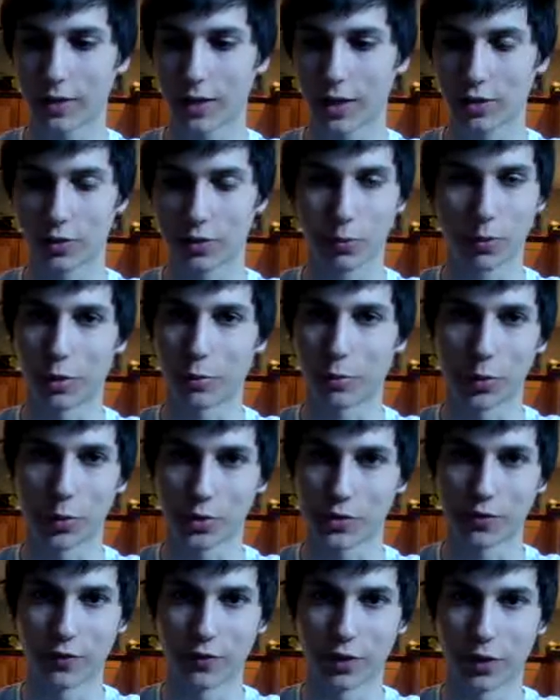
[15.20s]
just wanted to
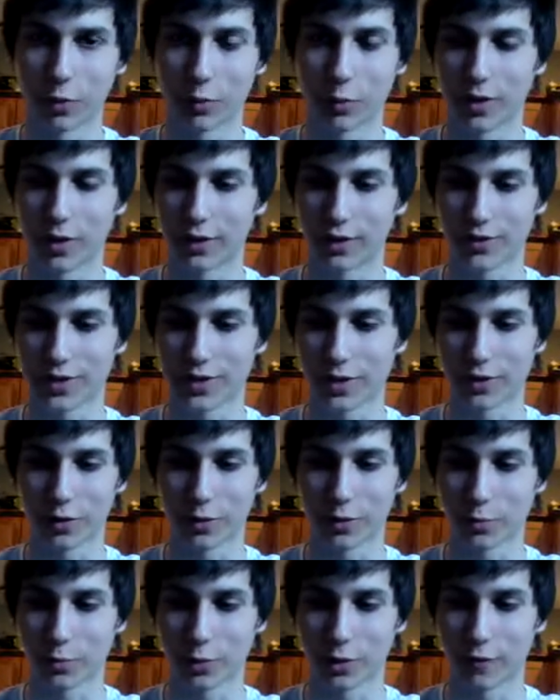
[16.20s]
post a video about it because I thought it
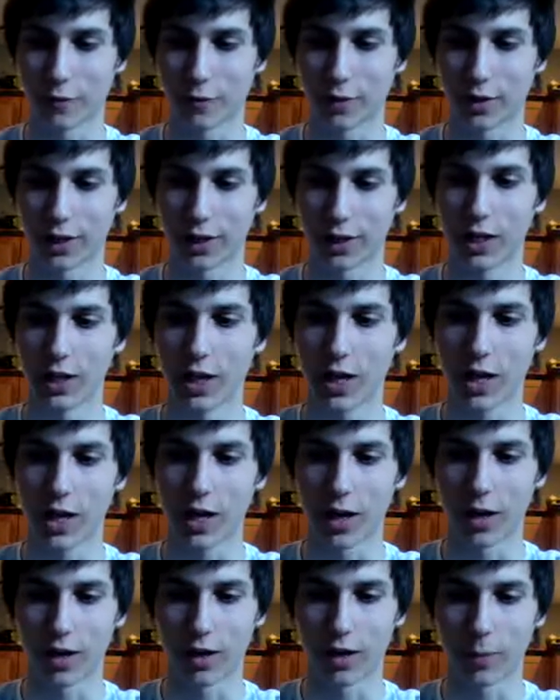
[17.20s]
was pretty funny.
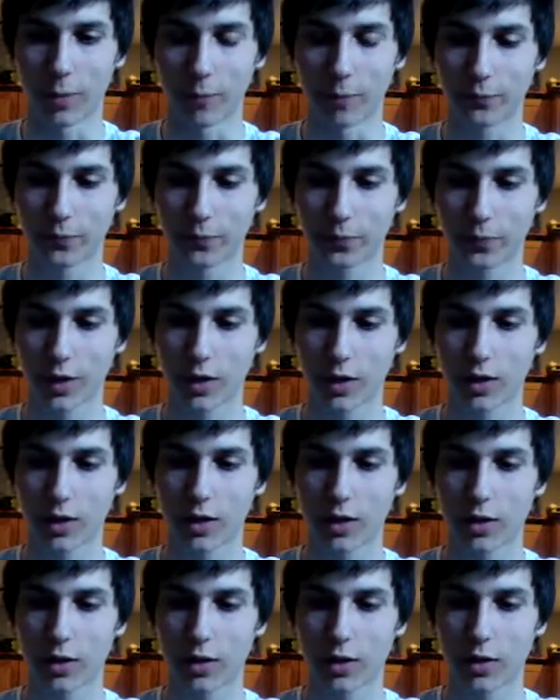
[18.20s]

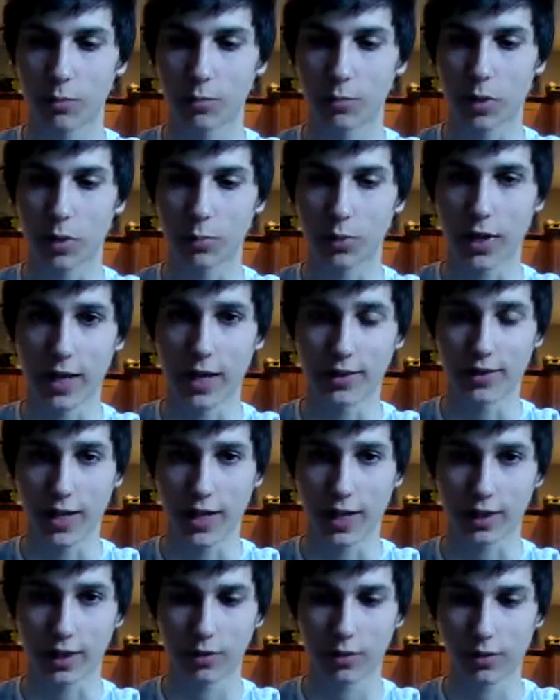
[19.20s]
My Plaid
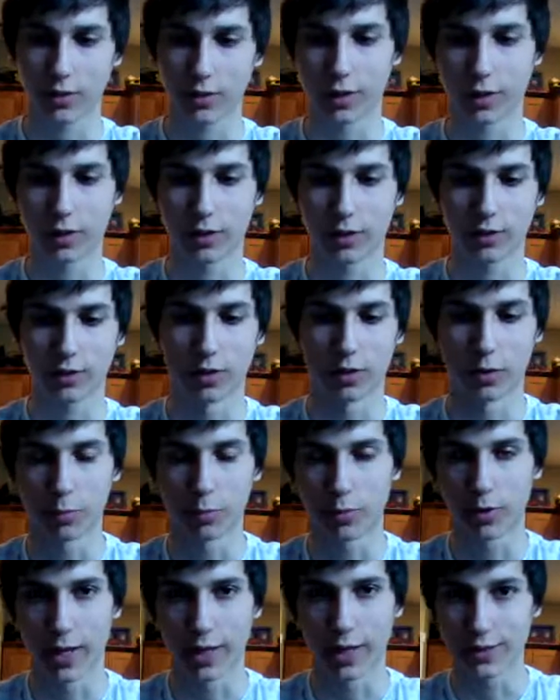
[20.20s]
Deck, like, you know,
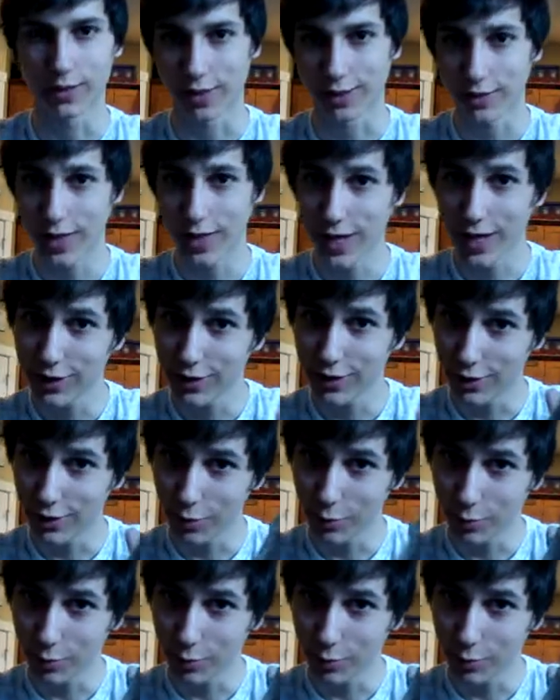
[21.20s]
Plant Titanial,